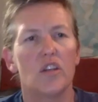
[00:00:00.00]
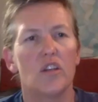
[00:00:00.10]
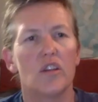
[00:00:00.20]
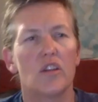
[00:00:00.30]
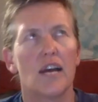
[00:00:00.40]

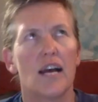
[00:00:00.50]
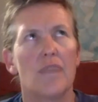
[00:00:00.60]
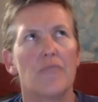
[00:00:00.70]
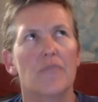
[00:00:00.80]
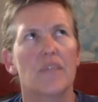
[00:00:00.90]

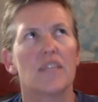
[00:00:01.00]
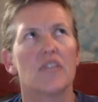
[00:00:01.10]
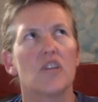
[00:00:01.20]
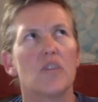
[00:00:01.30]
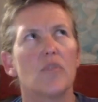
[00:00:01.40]
there's
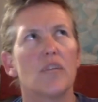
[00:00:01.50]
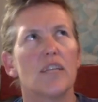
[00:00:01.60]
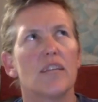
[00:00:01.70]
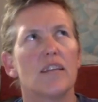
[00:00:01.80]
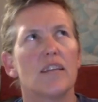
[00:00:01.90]
no point
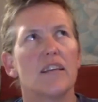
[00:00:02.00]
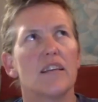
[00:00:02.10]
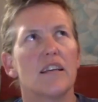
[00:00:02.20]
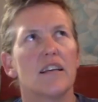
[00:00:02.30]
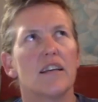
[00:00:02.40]

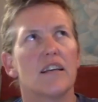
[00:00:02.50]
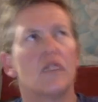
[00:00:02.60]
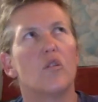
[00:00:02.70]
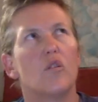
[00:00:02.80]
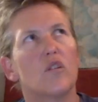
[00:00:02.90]
thinking
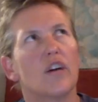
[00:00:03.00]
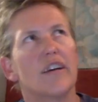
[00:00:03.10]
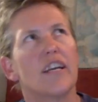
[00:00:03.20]
or going,